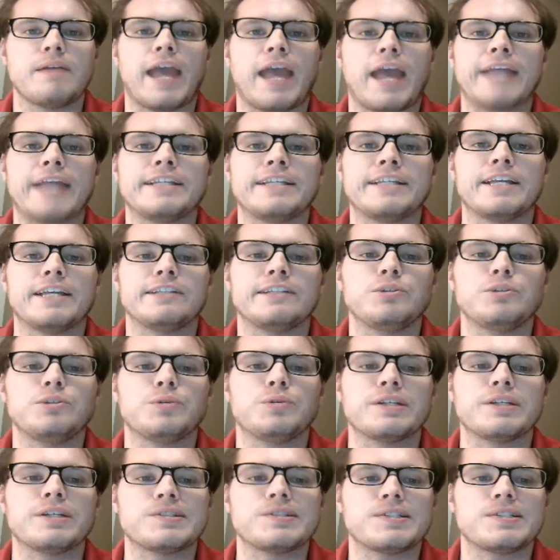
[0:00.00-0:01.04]
and yet you
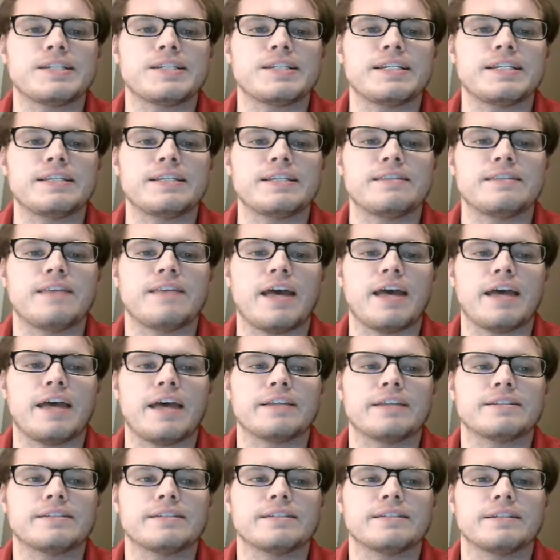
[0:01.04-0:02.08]
can see
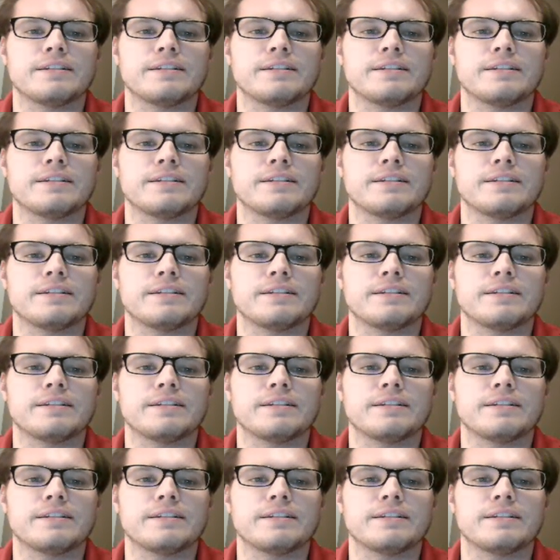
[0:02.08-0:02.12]
that